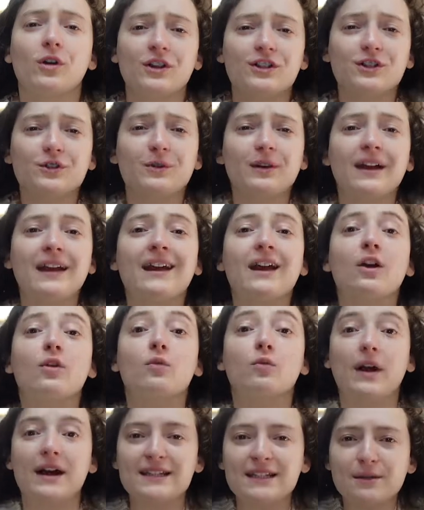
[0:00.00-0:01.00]
We're doing
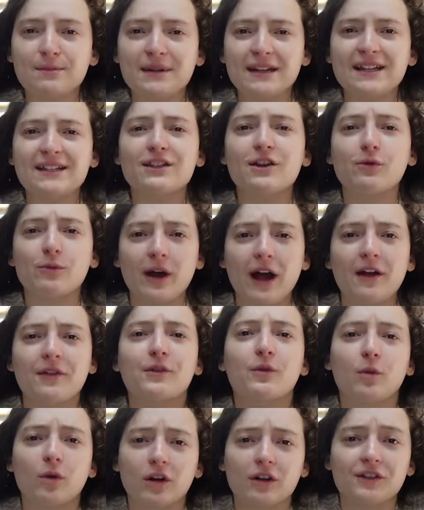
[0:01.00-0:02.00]
recipes around
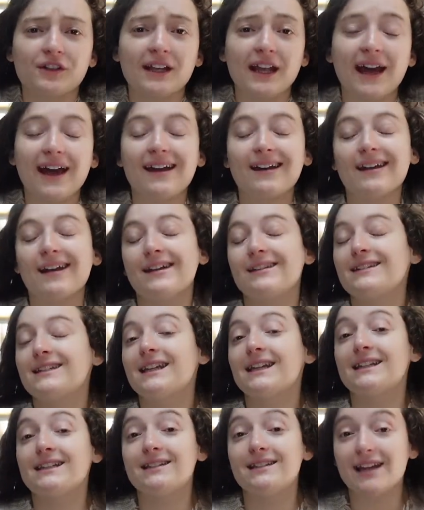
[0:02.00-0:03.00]
the world again, and
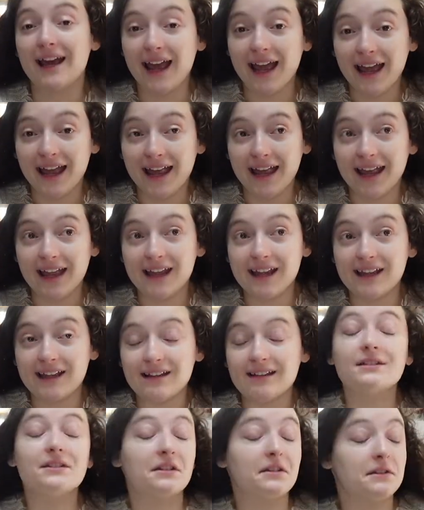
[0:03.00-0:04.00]
today
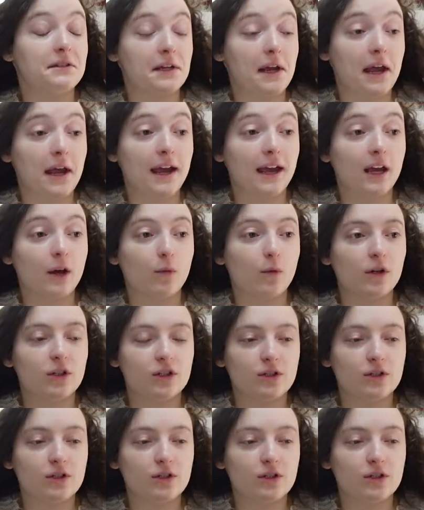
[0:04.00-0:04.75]
we're